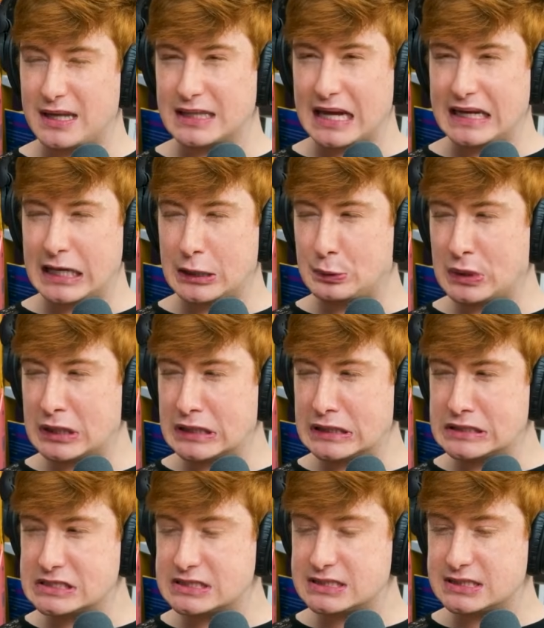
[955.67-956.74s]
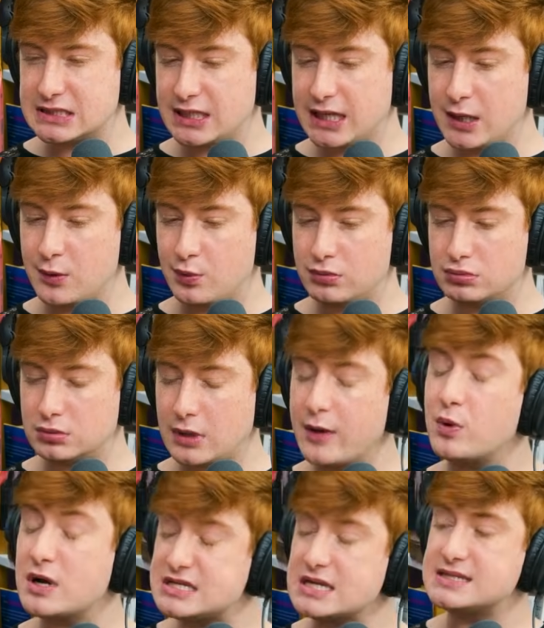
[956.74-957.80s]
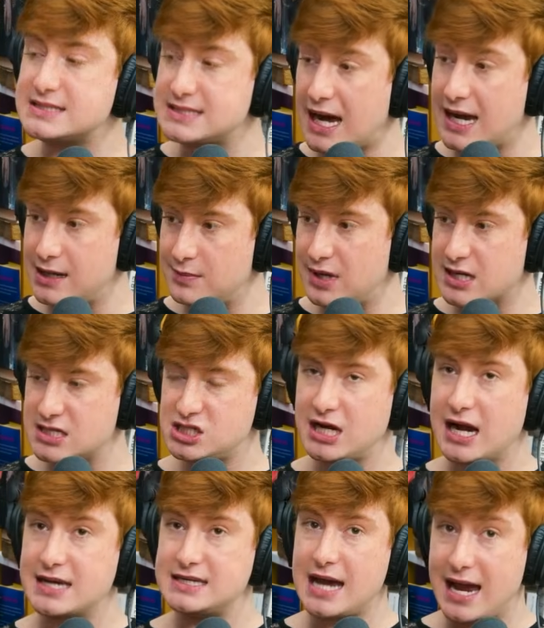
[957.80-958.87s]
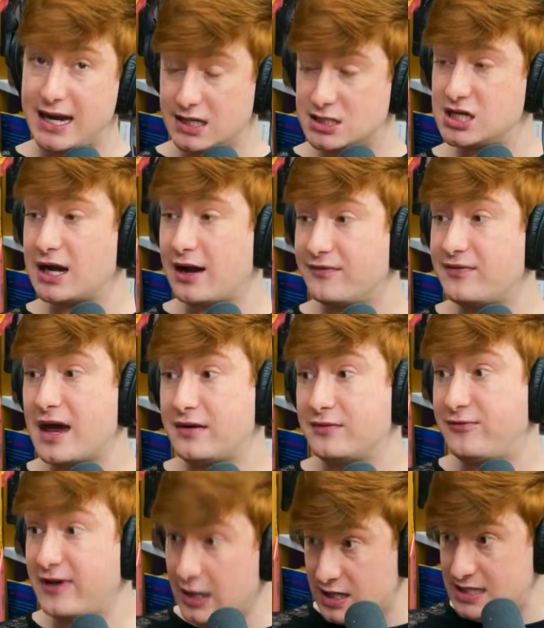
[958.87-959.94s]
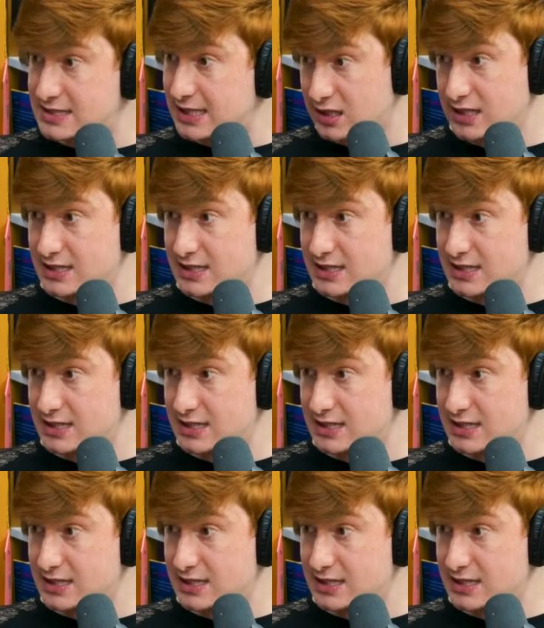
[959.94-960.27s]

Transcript: like it wasn't sudden because she had very serious